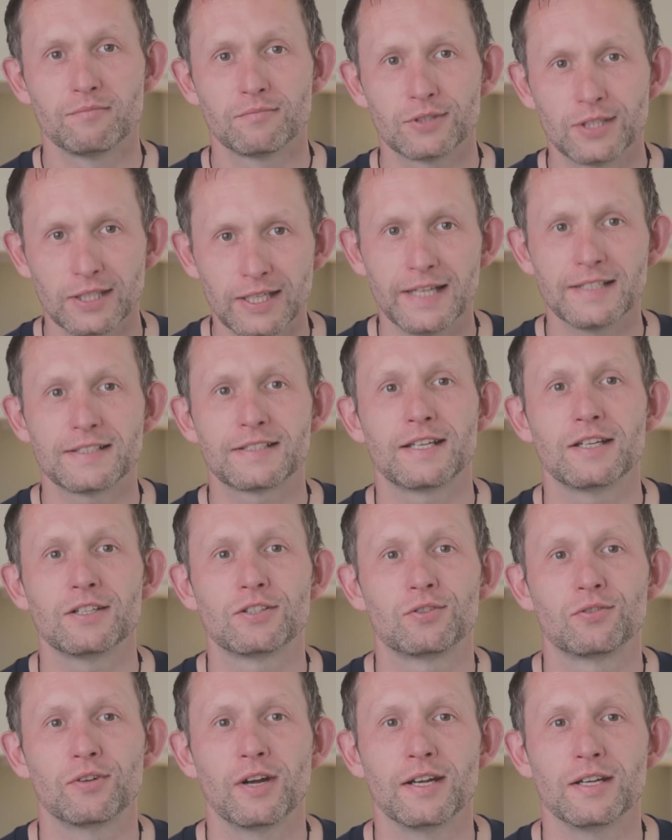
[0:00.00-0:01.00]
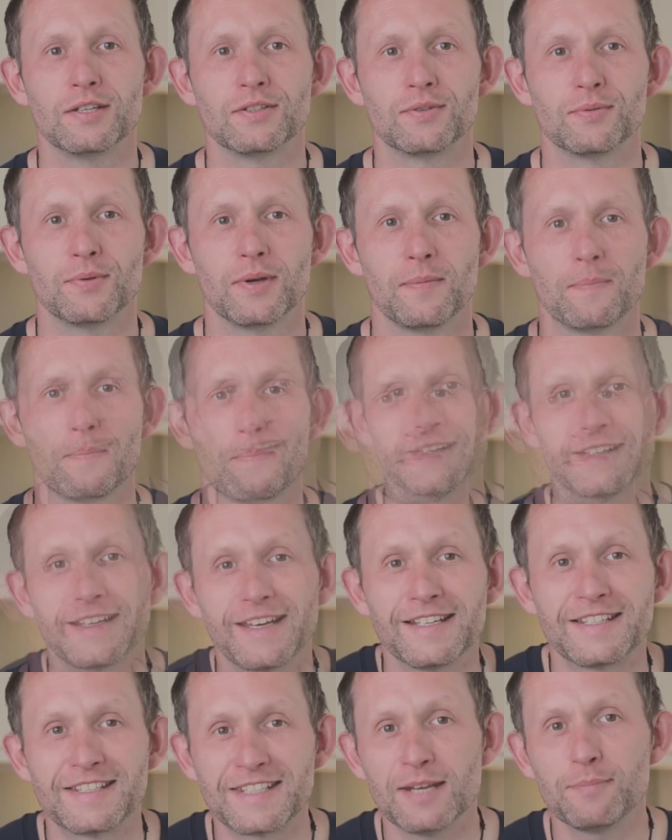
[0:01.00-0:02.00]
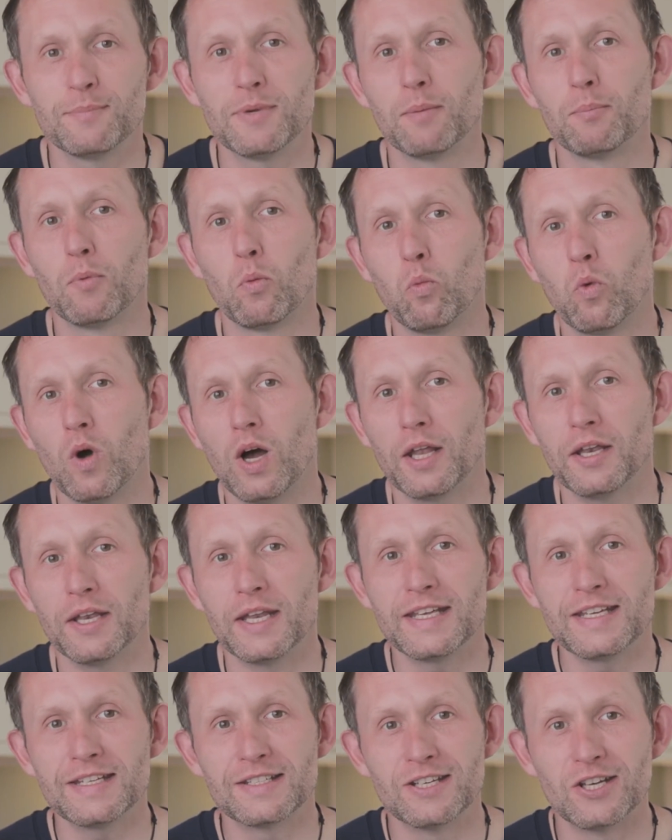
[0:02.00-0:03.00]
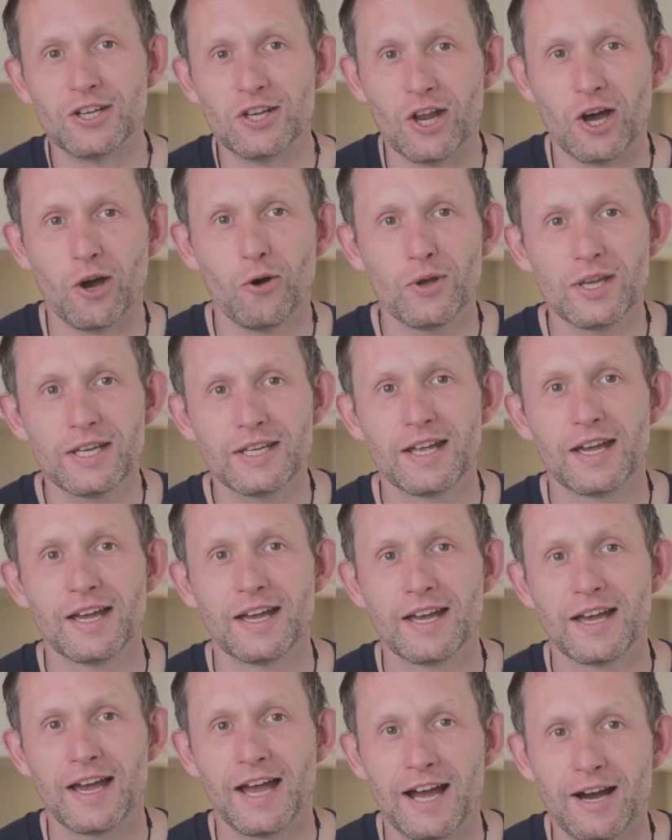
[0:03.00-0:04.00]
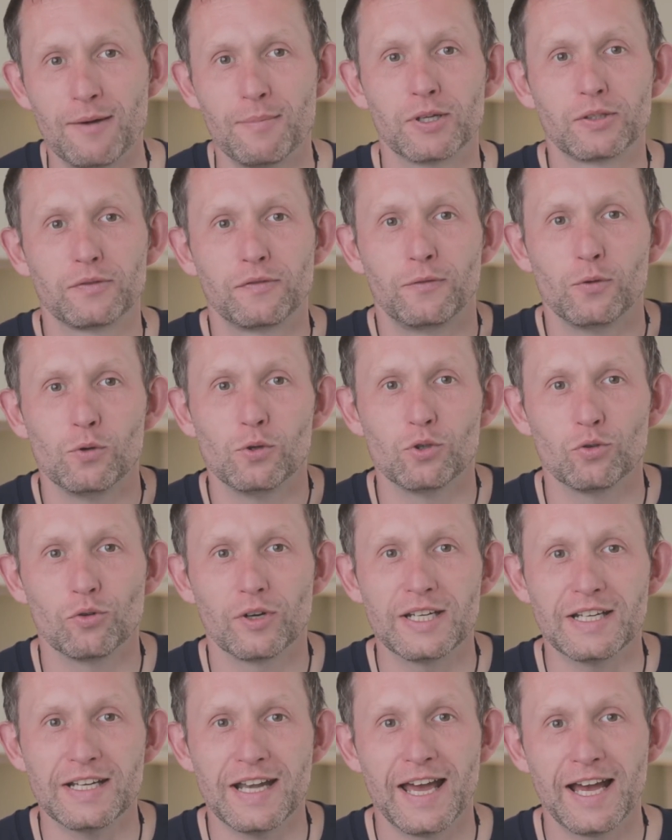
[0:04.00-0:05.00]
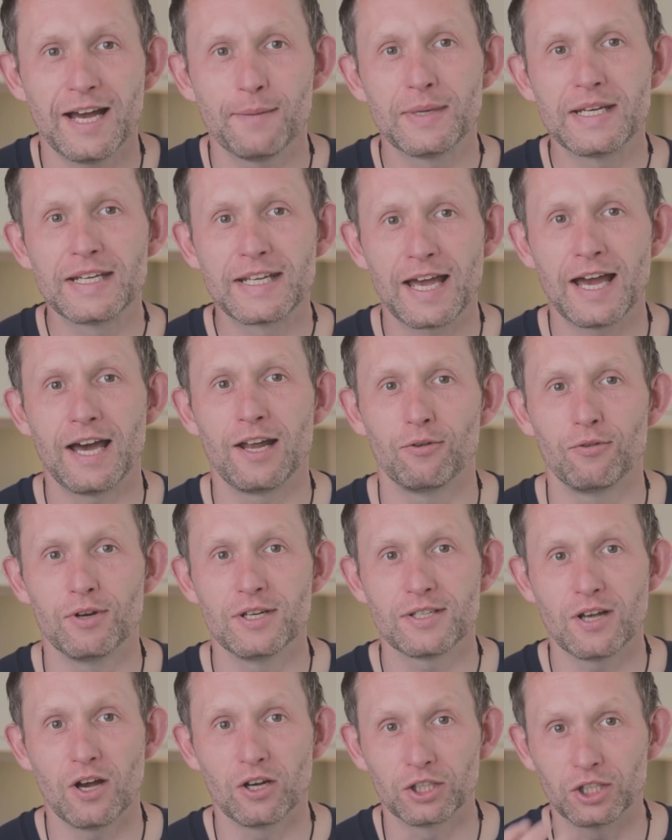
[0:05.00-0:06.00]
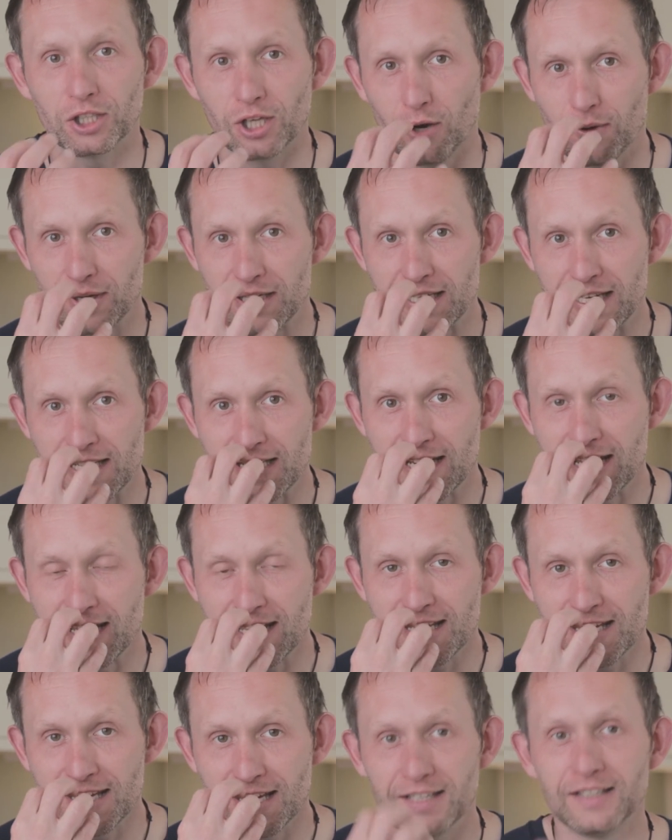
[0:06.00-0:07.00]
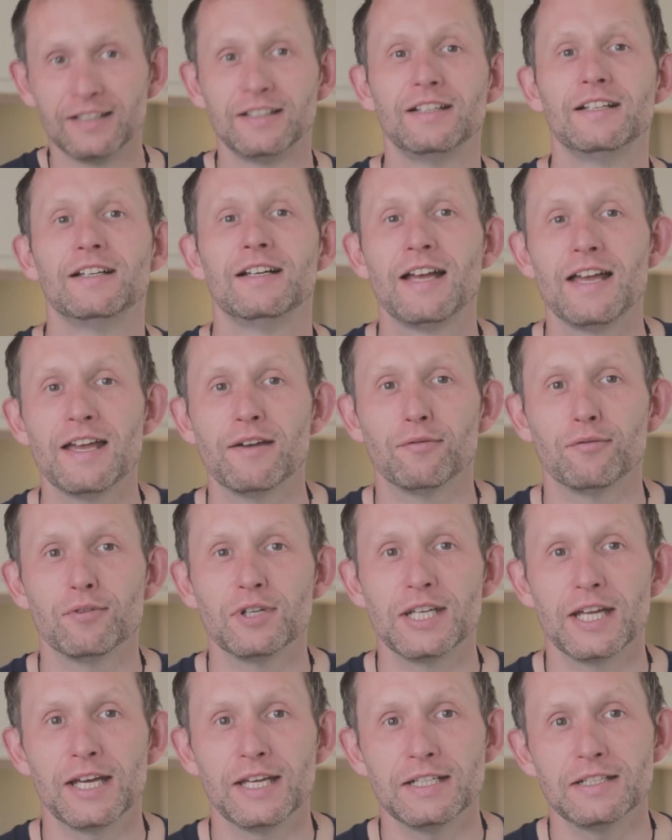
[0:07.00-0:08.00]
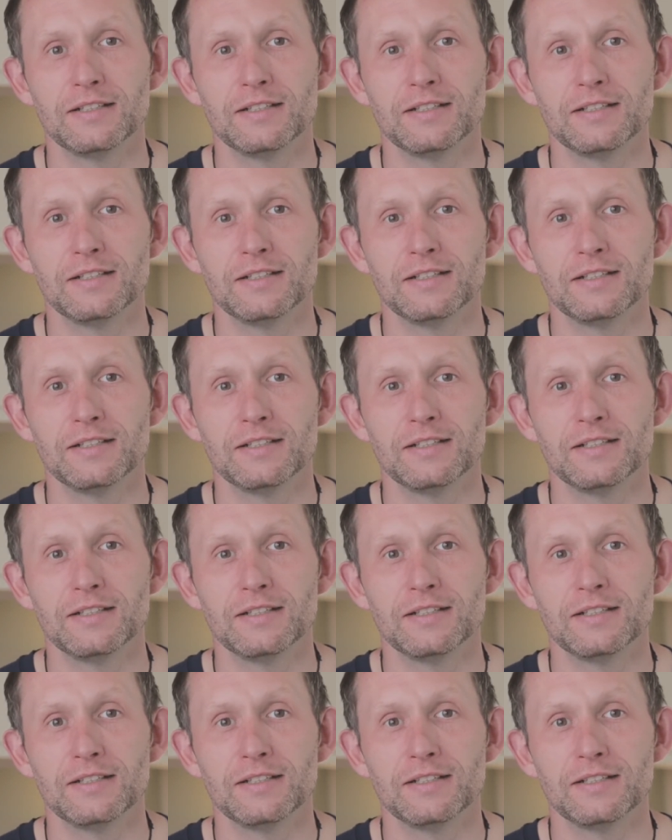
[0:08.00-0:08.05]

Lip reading: So let's get straight into it. Okay, tip number 1 is knowing how much food you're eating. How many calories are going in here every day?